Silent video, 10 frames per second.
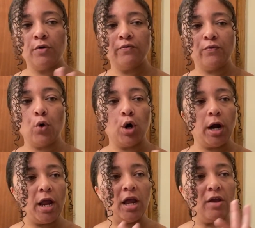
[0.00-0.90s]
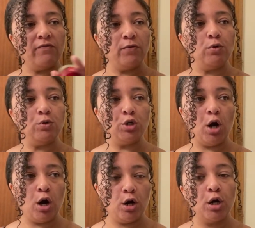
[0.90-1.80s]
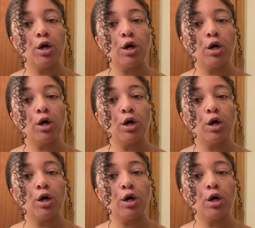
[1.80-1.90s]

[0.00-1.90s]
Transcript: for a full jar.